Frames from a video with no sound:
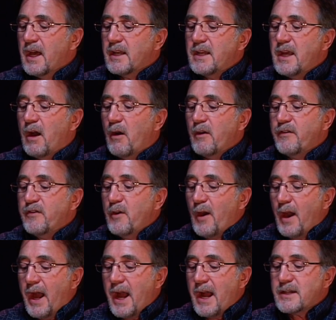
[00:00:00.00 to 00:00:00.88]
Now, if you
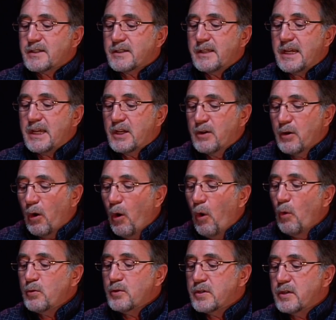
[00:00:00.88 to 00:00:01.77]
actually
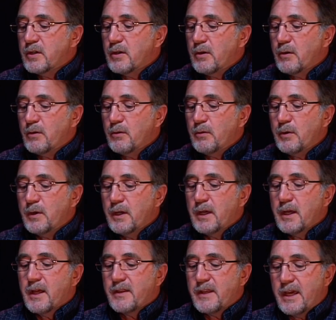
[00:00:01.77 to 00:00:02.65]
go to
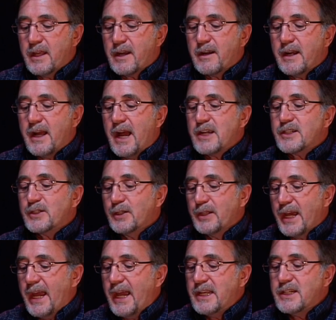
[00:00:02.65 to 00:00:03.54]
the
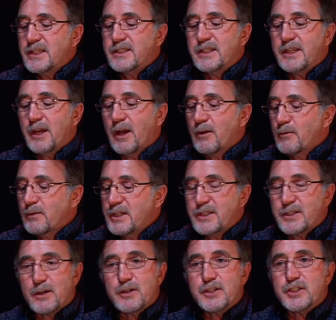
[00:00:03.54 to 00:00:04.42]
International Agency on
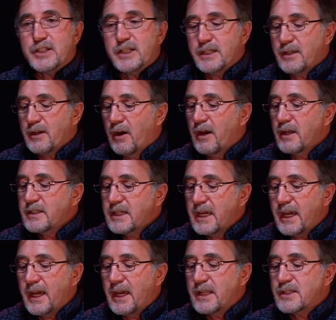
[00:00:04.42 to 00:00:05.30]
Research on
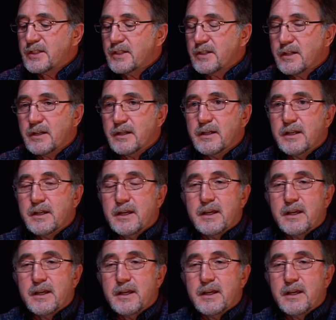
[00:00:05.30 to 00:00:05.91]
Cancer,